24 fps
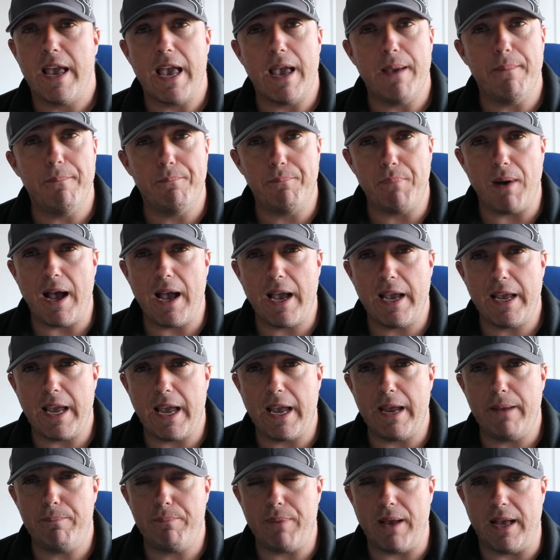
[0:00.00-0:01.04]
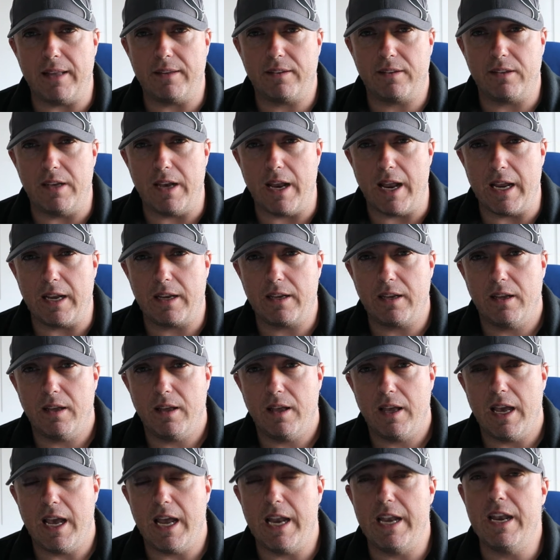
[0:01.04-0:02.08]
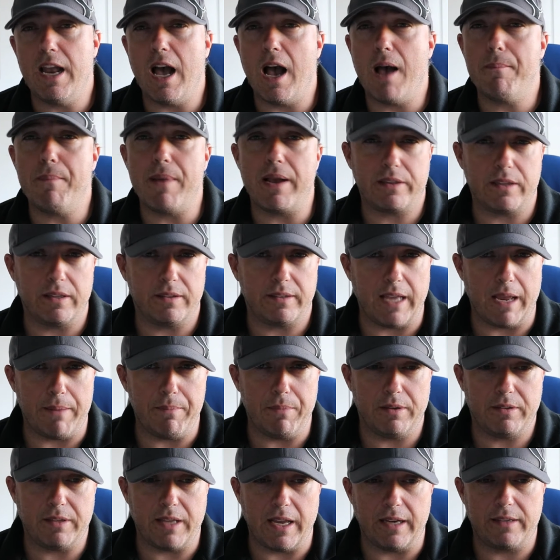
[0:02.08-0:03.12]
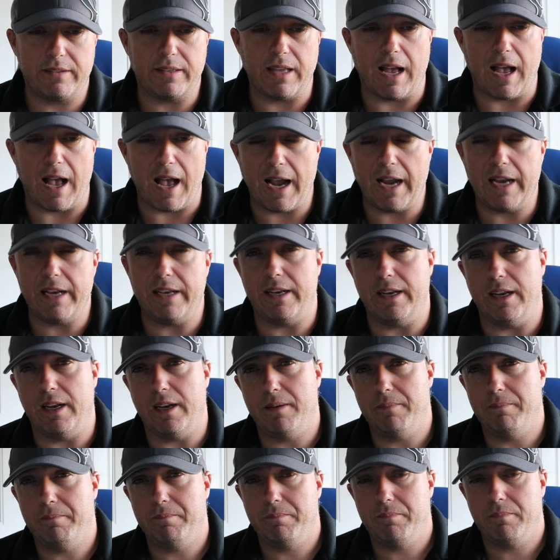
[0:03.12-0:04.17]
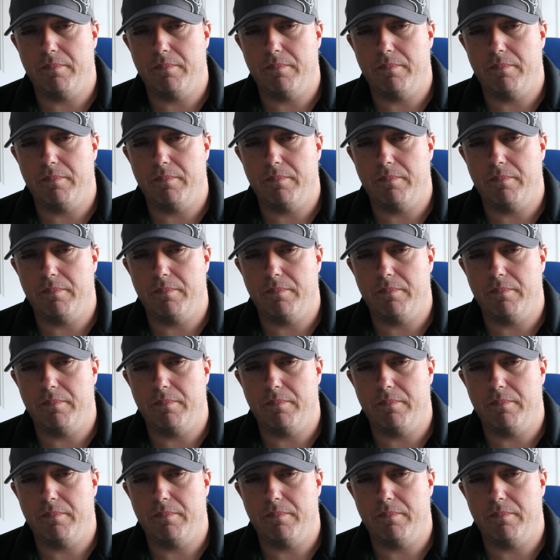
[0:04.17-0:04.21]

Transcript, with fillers: and buy a pet snake and not make the same mistakes that I did.